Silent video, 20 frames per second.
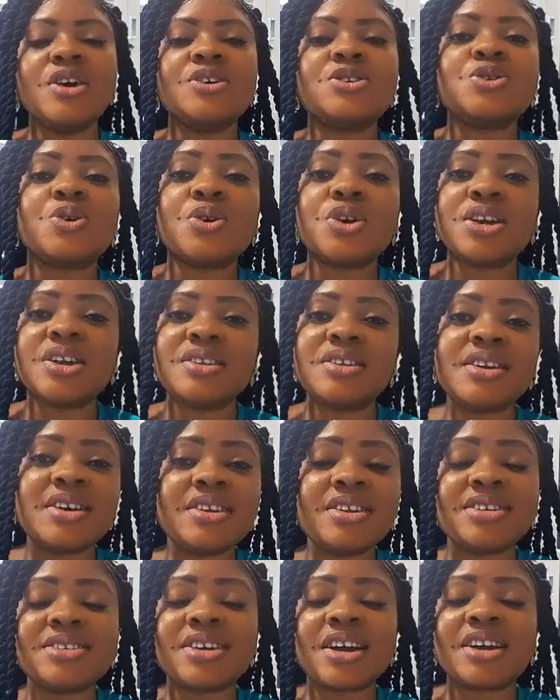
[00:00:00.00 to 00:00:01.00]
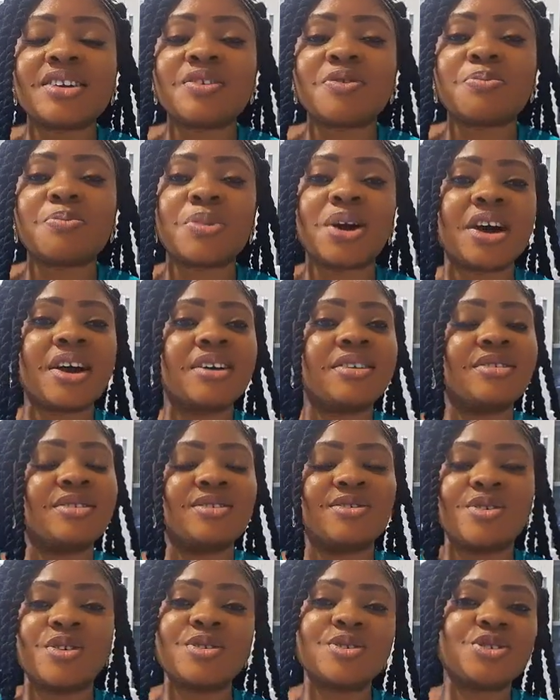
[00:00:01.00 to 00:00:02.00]
So you need this kind of man,
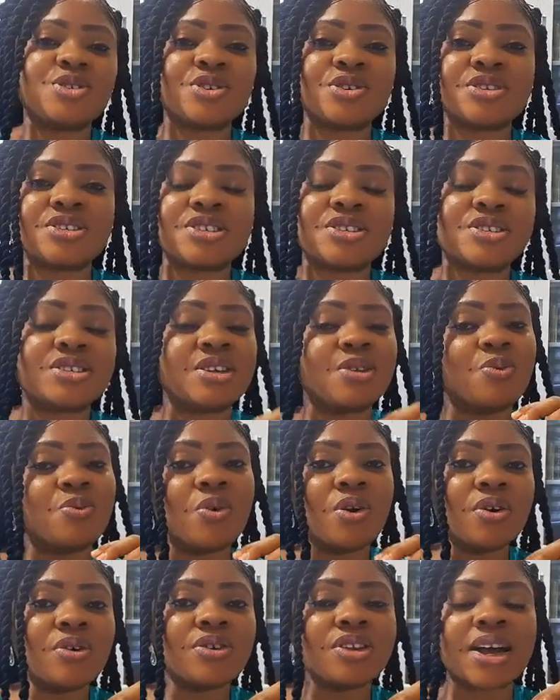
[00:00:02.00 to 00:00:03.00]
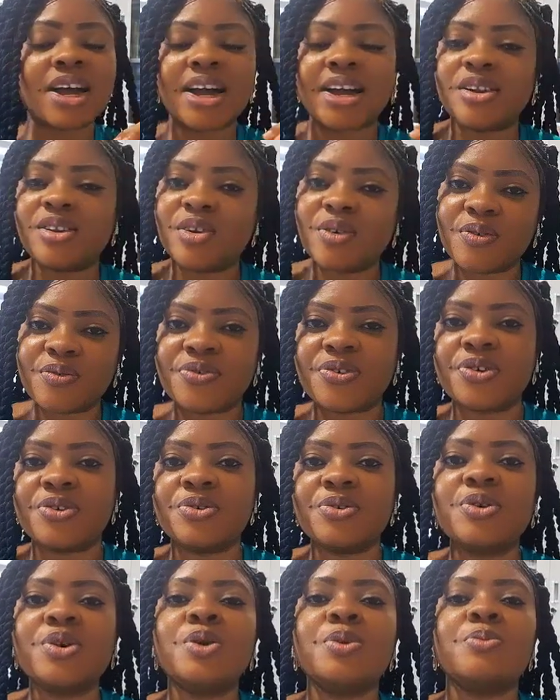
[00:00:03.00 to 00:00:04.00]
not just the word "I love
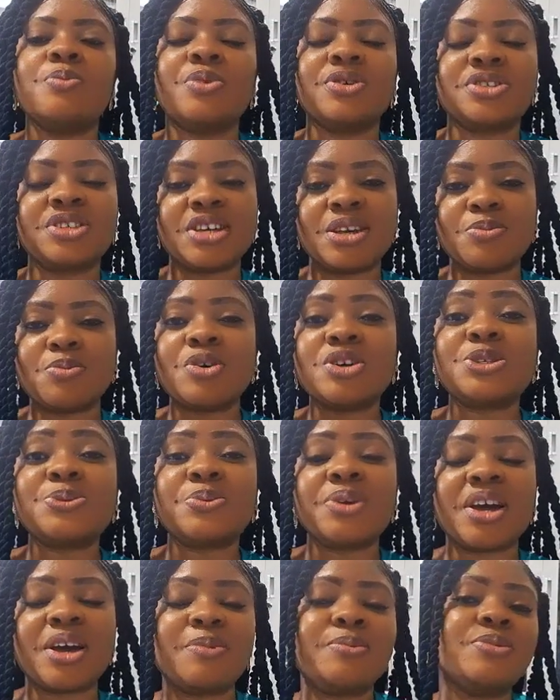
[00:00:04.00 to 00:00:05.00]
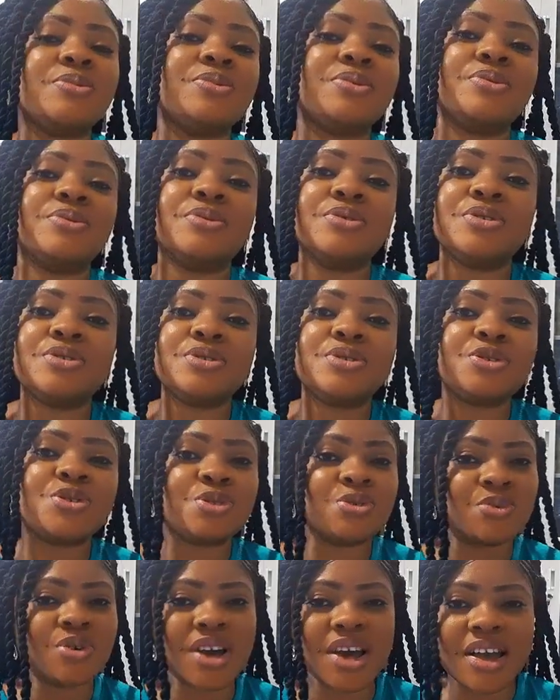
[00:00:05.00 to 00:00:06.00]
you," but he must be able
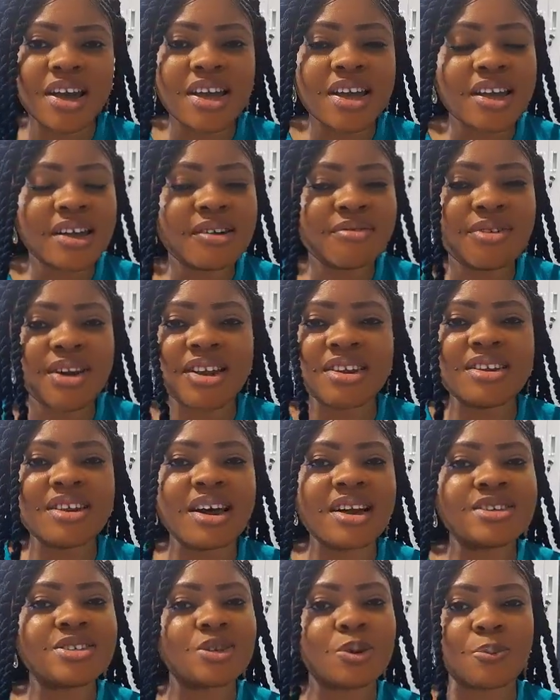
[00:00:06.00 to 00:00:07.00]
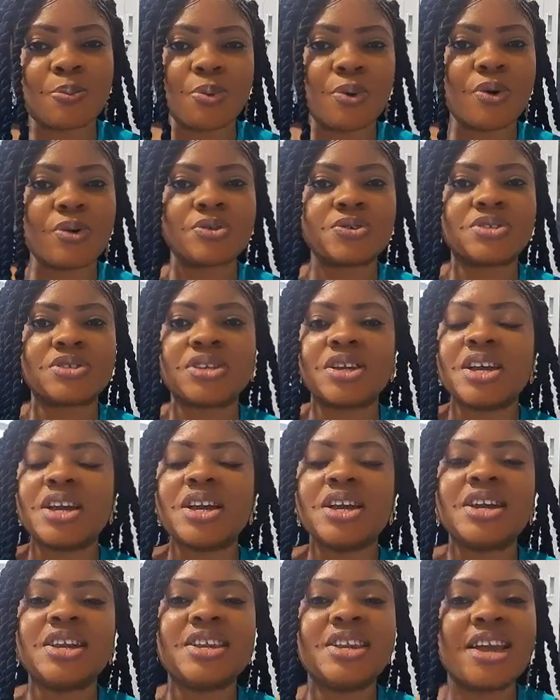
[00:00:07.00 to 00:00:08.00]
to render support
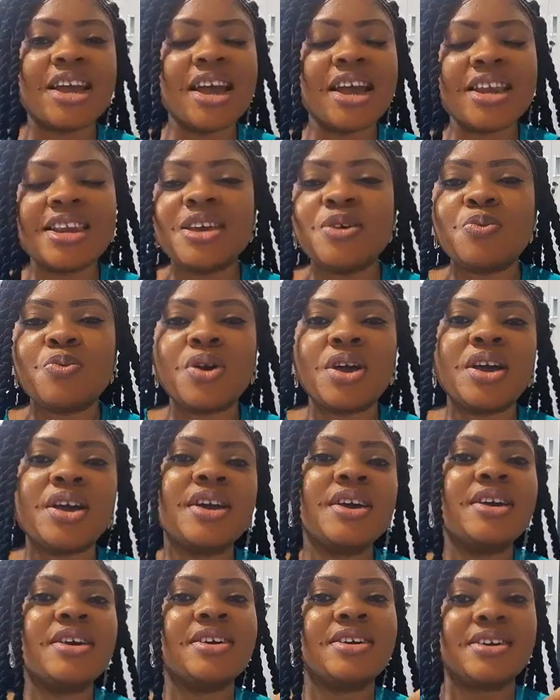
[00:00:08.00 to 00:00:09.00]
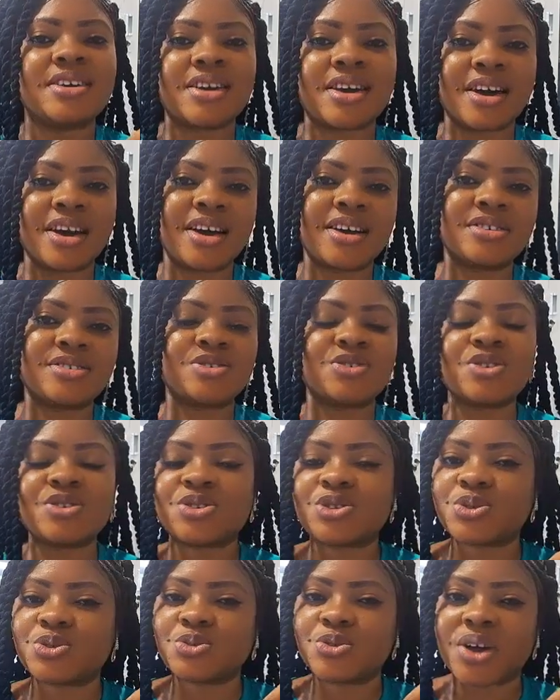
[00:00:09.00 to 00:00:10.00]
in any way he can,
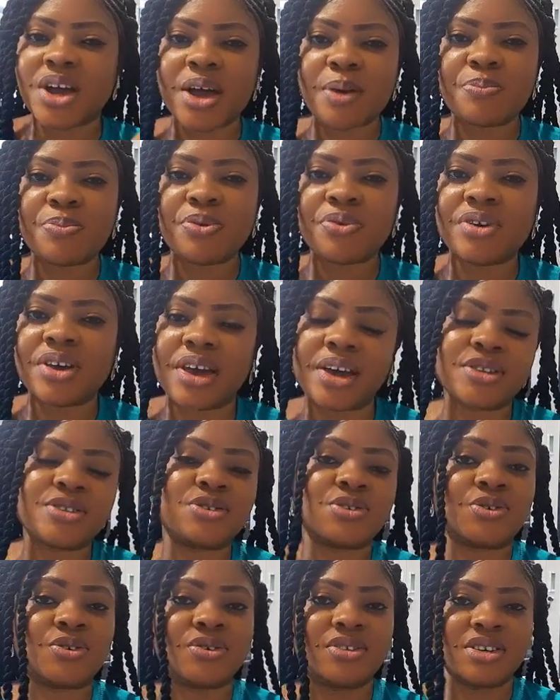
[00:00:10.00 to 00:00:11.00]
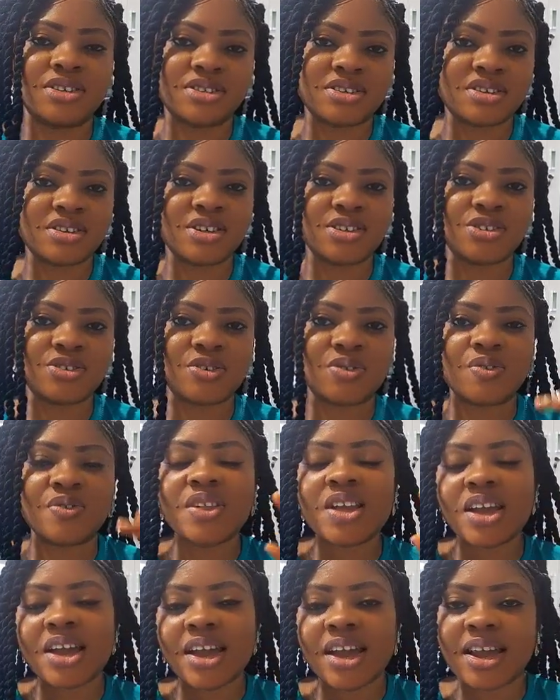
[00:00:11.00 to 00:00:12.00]
just to help you get to your destination
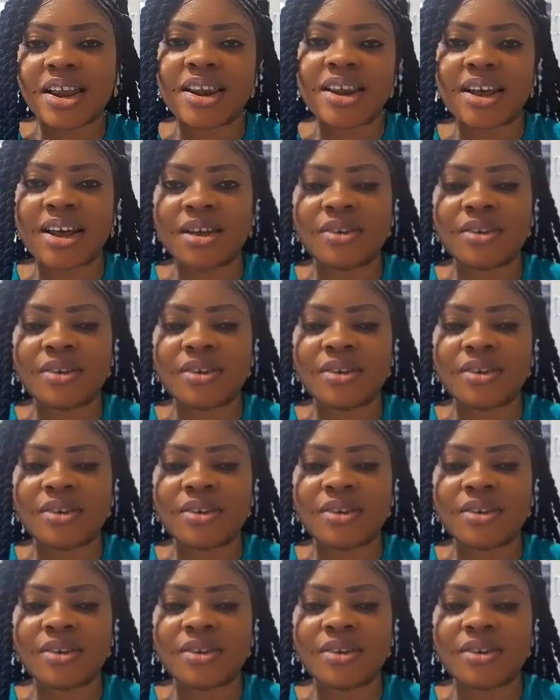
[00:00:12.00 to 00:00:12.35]
in